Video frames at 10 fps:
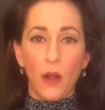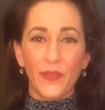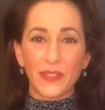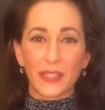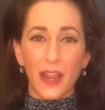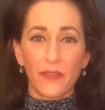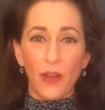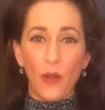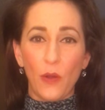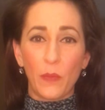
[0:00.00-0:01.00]
on the side of
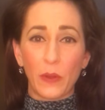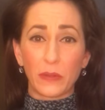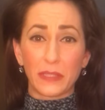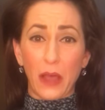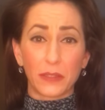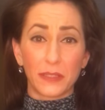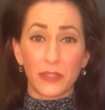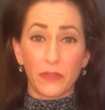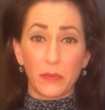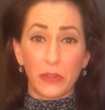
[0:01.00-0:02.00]
a home. There were
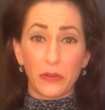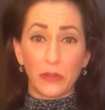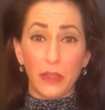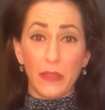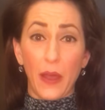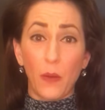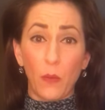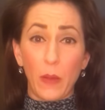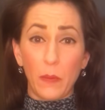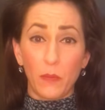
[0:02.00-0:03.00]
thousands of them literally that
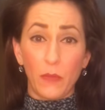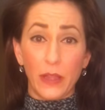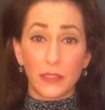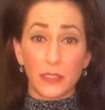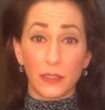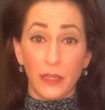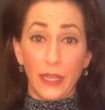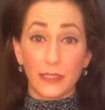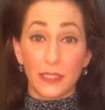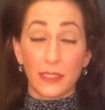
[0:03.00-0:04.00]
went
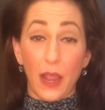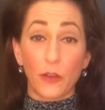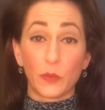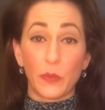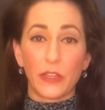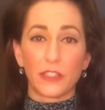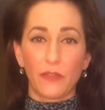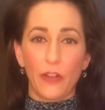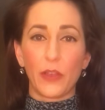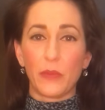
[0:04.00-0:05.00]
against this house because
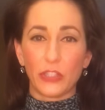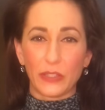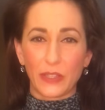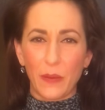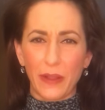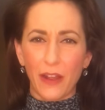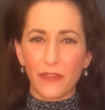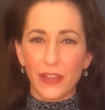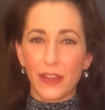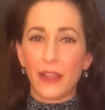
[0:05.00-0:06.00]
of all the emissions coming out
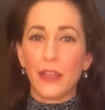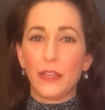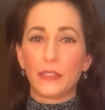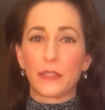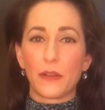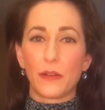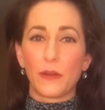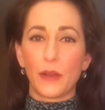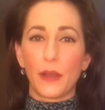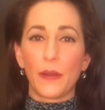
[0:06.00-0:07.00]
of it.
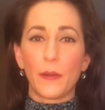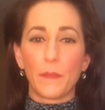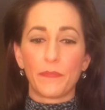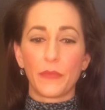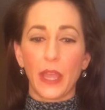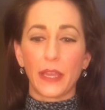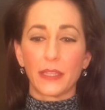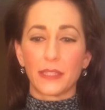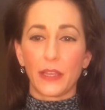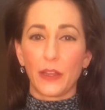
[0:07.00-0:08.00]
So I
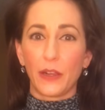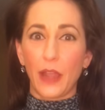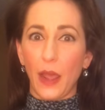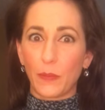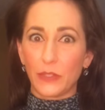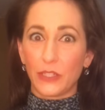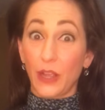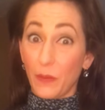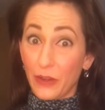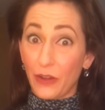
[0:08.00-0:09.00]
guess they could happen to
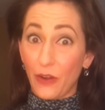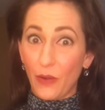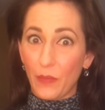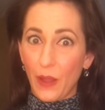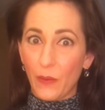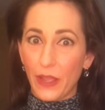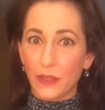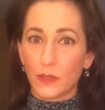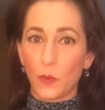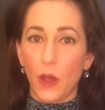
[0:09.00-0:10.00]
come into your home that way
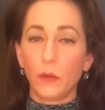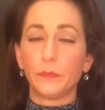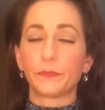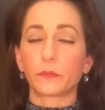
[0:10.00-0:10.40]
as well.